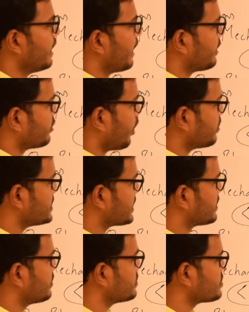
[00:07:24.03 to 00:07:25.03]
and the
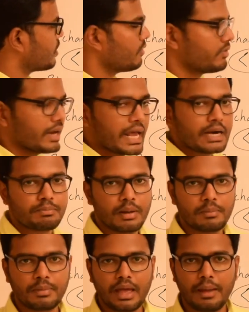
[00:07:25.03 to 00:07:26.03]
objectives of direct
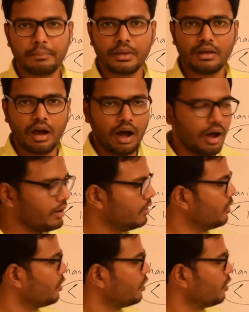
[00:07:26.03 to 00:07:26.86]
pulp capping are